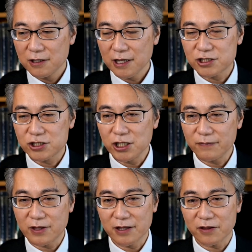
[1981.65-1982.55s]

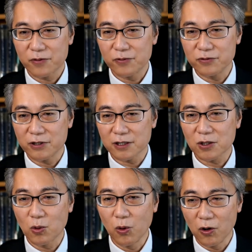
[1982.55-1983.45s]
achieve that through a
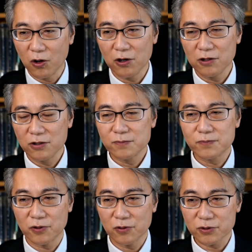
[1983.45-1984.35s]
core
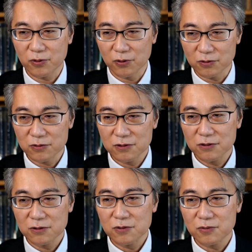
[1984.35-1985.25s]
protocol
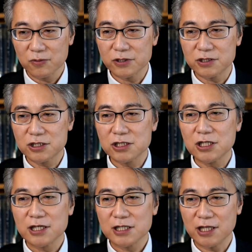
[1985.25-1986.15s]
which
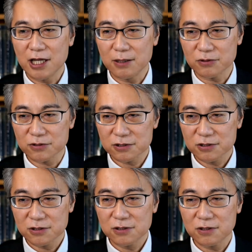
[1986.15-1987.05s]

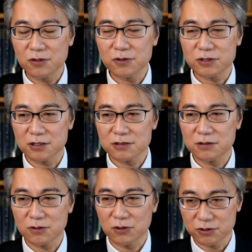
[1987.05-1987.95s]
enables users
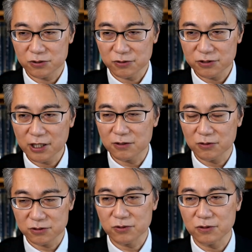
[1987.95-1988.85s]
to take
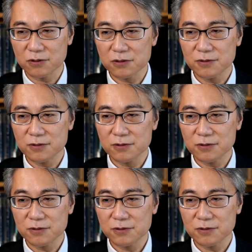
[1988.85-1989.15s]
control.